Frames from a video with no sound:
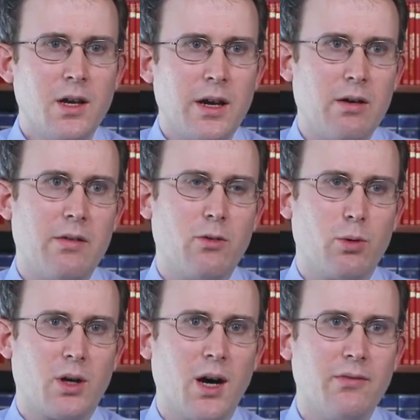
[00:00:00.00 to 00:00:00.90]
However,
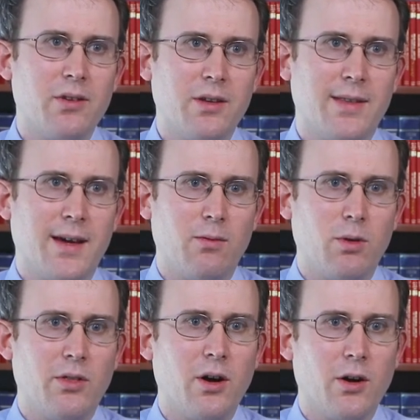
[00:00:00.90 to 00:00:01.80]
we're confident that
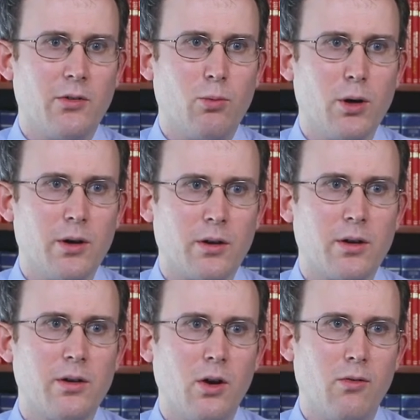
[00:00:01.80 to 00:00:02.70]
with hard work
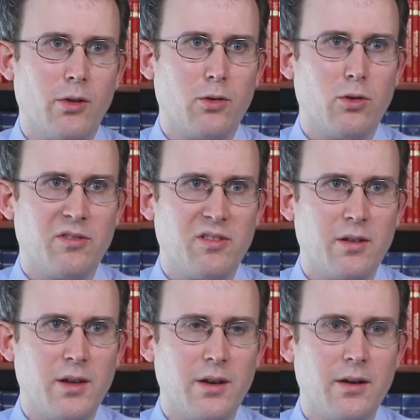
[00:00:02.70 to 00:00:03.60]
over the course of the
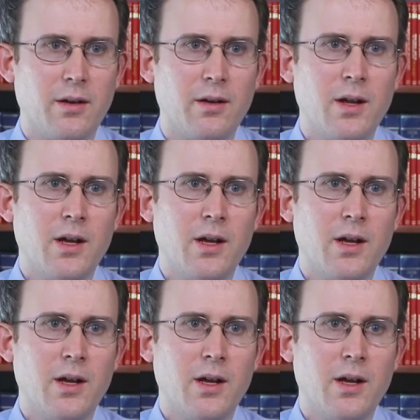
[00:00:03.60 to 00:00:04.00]
year,